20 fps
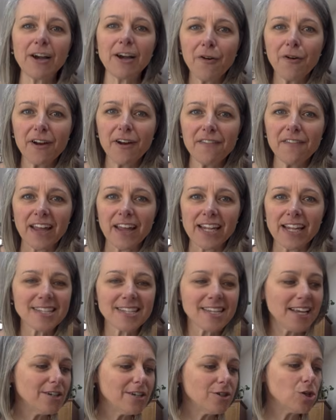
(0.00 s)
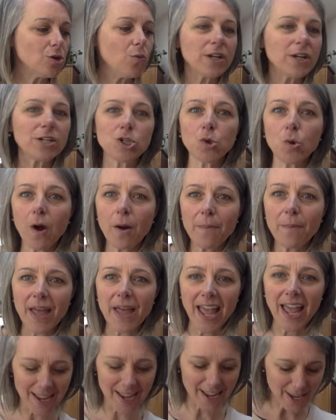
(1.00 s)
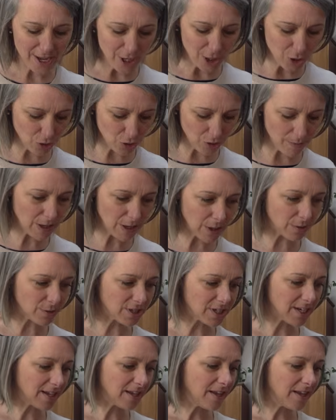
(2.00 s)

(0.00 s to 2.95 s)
or event to which you are paying tribute.